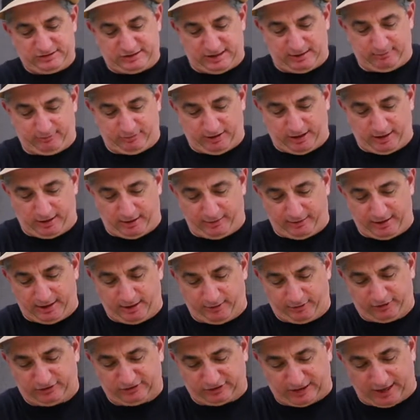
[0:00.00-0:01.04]
Same thing on
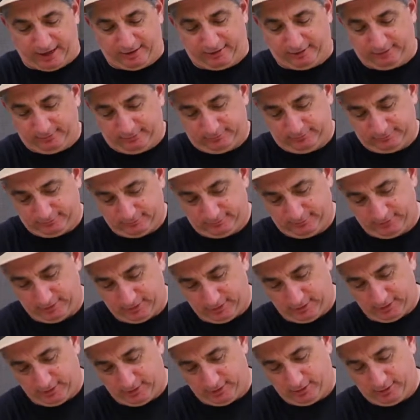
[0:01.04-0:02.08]
the other side,
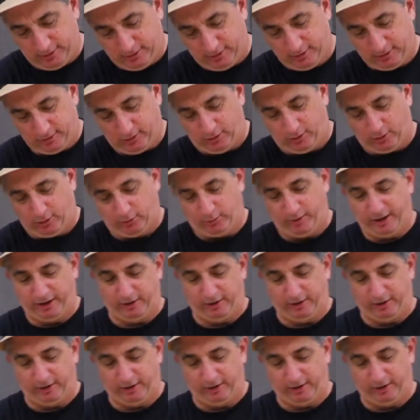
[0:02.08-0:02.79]
all